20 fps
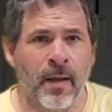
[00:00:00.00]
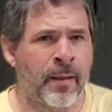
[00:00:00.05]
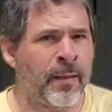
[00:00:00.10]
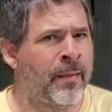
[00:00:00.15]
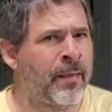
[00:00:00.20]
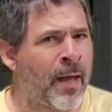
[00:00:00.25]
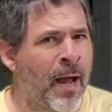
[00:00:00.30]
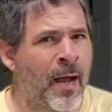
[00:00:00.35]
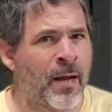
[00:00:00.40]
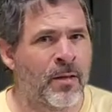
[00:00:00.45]
and
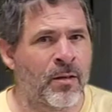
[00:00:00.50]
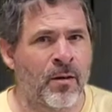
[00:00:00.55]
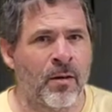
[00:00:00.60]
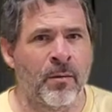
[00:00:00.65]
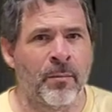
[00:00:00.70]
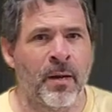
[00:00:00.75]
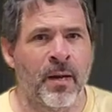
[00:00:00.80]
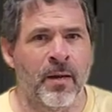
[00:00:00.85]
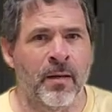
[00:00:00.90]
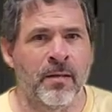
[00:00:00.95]
that's gonna
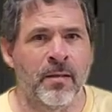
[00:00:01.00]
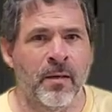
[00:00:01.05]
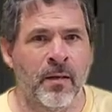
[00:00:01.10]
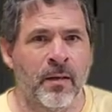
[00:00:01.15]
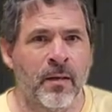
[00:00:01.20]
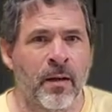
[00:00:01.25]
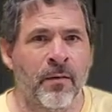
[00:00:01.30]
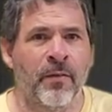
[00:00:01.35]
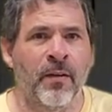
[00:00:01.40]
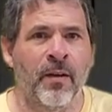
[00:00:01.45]
make a
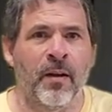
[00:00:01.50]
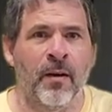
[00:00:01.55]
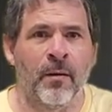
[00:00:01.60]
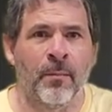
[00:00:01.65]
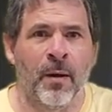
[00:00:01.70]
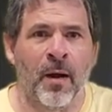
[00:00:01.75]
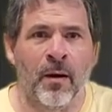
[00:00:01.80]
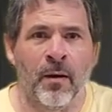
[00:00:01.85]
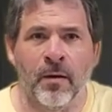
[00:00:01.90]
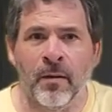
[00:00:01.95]
significant
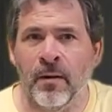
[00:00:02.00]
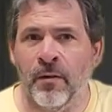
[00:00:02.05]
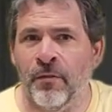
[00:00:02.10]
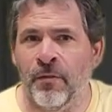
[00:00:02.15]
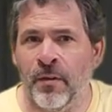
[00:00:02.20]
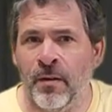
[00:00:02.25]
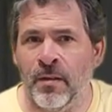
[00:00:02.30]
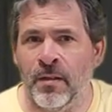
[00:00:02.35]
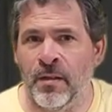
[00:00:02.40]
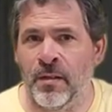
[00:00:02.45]
amount of
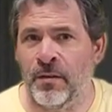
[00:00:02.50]
difference